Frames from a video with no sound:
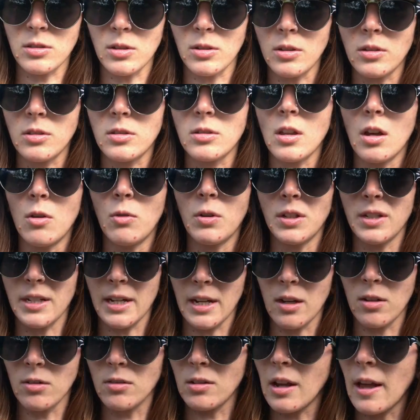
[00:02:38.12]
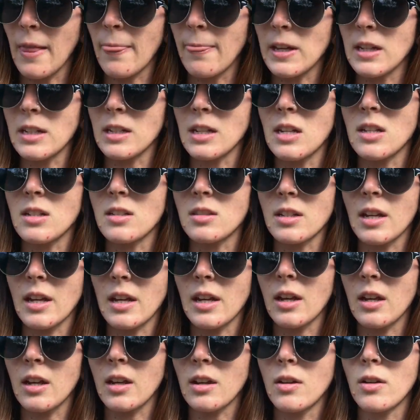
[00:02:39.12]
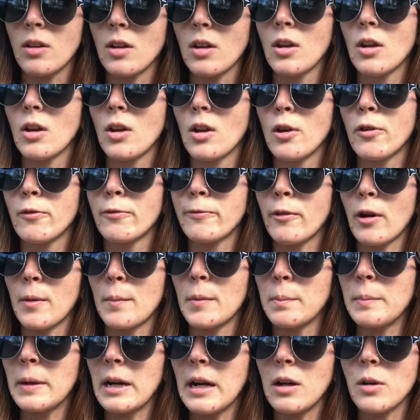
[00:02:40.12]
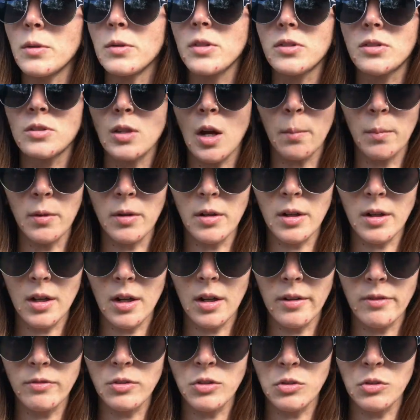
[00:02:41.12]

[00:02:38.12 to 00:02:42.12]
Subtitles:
started slowing down. And then he said from about summer of